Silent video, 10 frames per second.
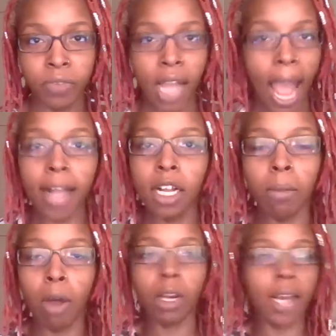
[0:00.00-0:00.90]
I can
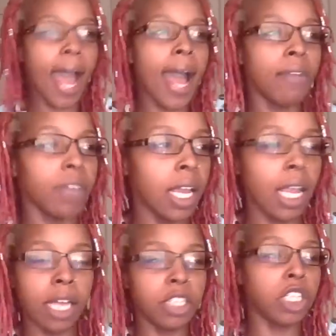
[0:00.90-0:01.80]
come on live
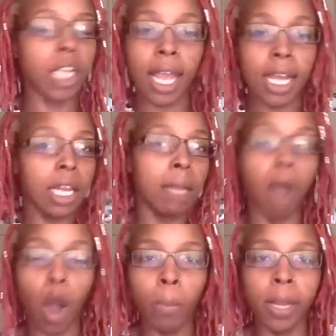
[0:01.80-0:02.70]
and at any
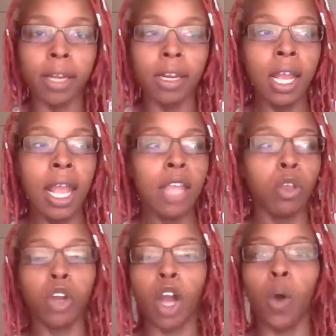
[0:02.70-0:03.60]
moment,
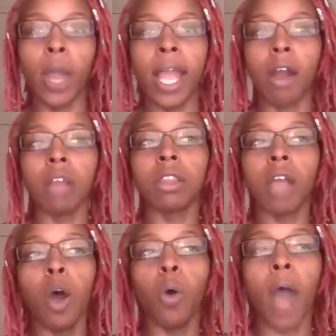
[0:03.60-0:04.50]
and
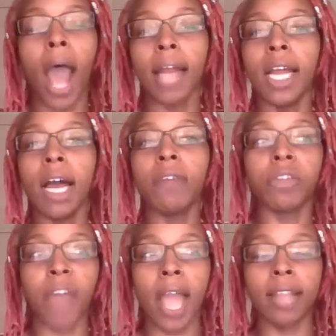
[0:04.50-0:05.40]
although I love the
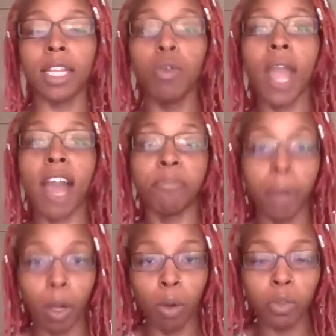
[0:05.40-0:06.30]
fact that you have
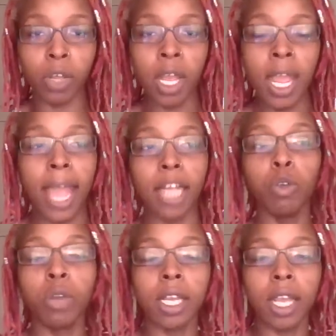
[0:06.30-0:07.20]
both and
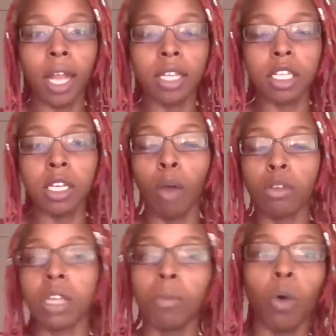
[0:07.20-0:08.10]
you can get to know
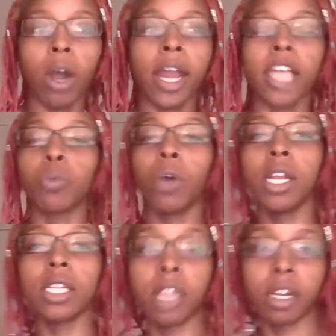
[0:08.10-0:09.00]
someone as well
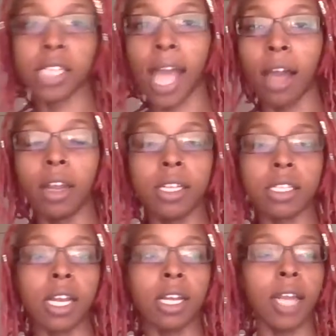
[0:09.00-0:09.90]
as their talents
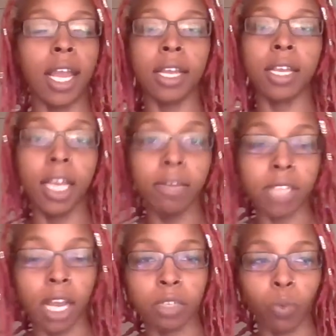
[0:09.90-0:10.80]
and gifts
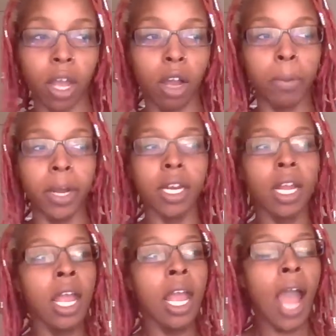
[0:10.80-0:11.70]
as well, but
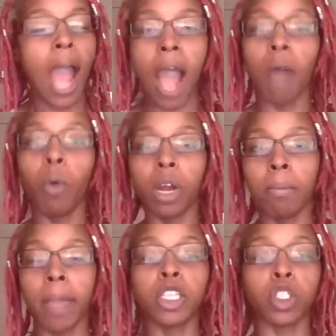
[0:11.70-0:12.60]
I want to
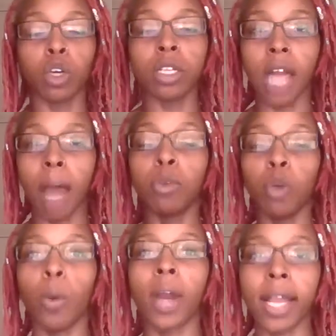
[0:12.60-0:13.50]
make sure that I'm
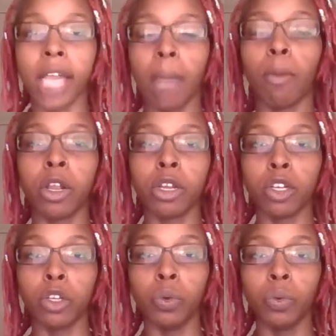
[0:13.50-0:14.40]
doing what I came on here to
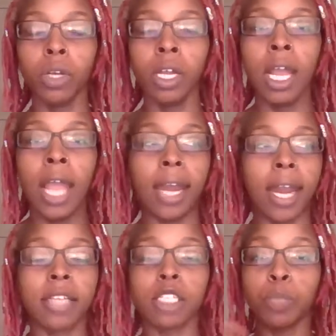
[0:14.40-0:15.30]
do. And
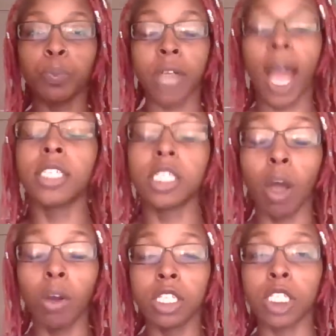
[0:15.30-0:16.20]
that's not just
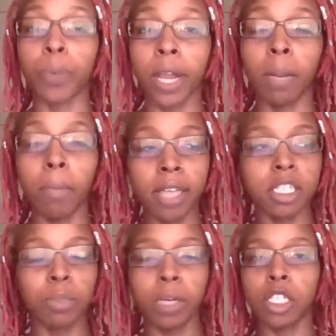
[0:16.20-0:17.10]
only to spread a
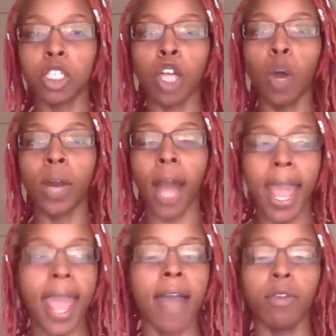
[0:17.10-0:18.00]
message, but to show what I
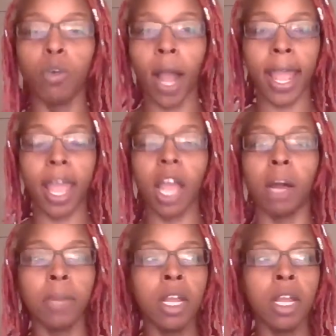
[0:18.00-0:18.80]
have, who I am.